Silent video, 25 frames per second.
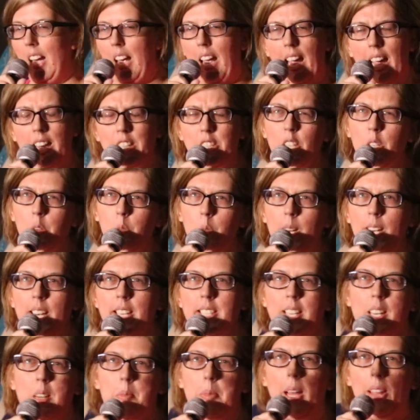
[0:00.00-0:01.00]
And yet, what
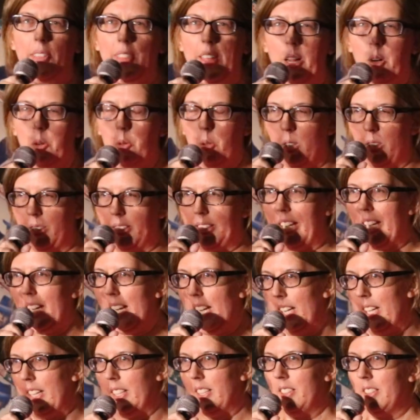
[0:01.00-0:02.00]
is it about that word
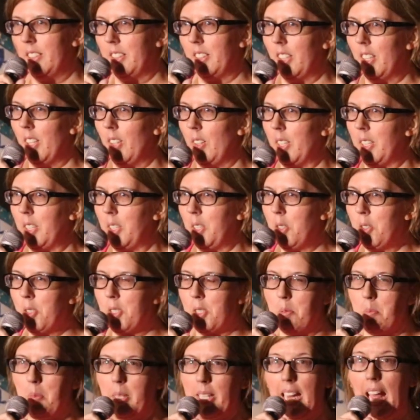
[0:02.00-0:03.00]
gay? You know, it used
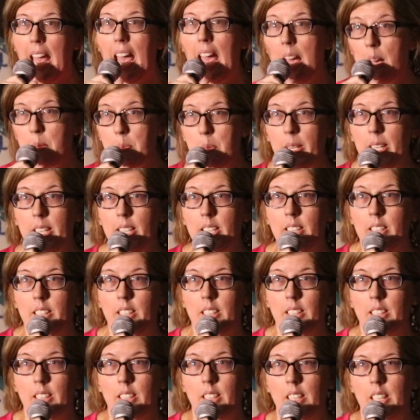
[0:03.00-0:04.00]
to mean happy.
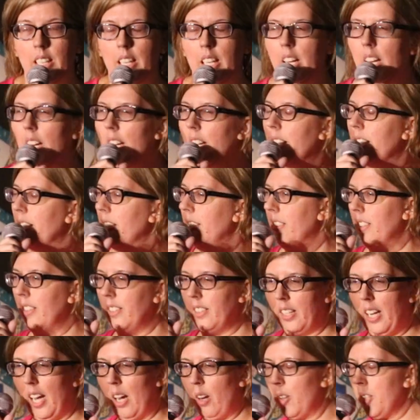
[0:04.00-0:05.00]

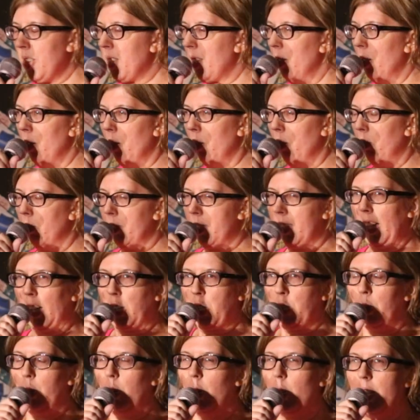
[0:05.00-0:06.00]
Now it's a
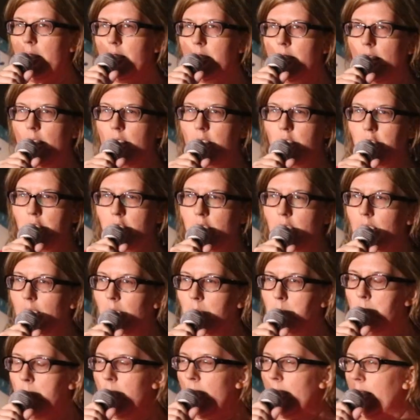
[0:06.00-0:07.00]
sexual orientation. It
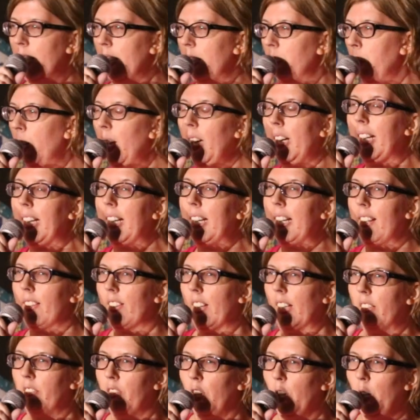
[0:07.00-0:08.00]
can mean really
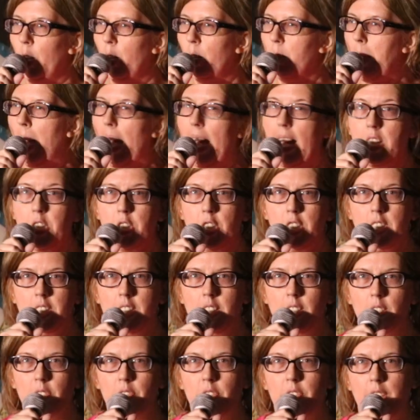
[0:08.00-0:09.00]
anything. Verb,
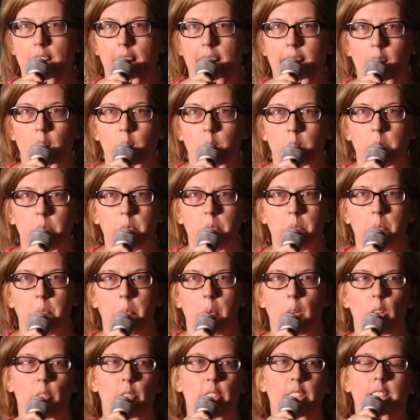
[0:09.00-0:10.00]
adjective, noun.
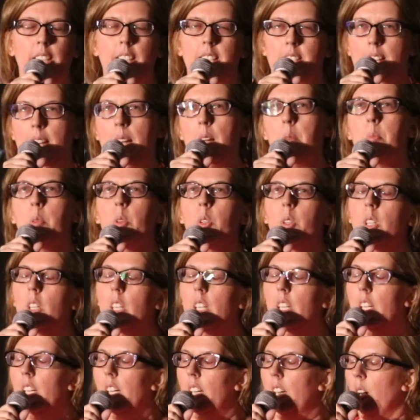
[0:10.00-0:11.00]
Perfect example.
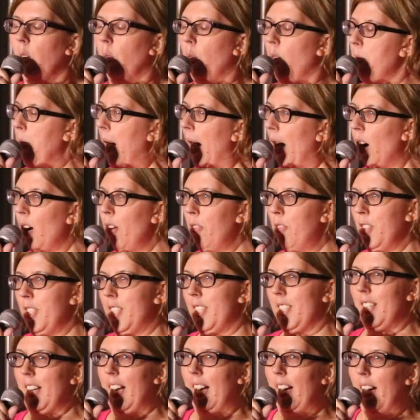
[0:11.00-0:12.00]
One of my office
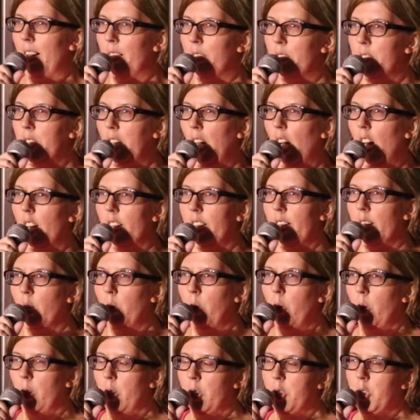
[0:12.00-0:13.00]
staff calling out
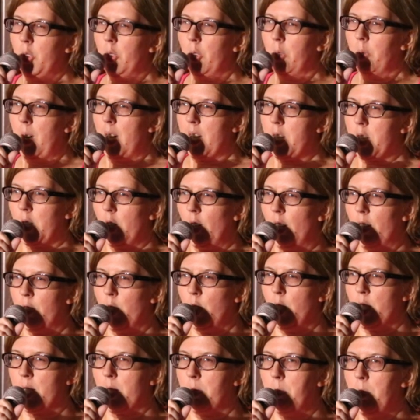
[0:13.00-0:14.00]
an order to a restaurant
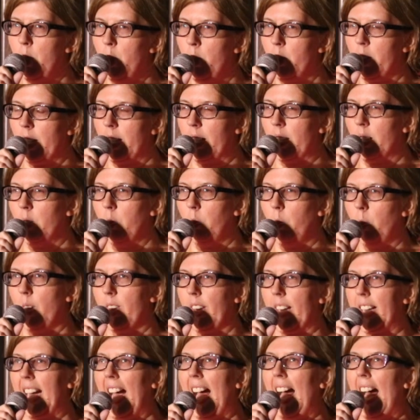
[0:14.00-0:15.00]
for a smoothie with
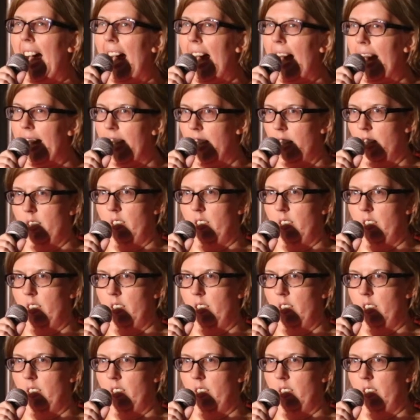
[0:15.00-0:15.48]
a kai.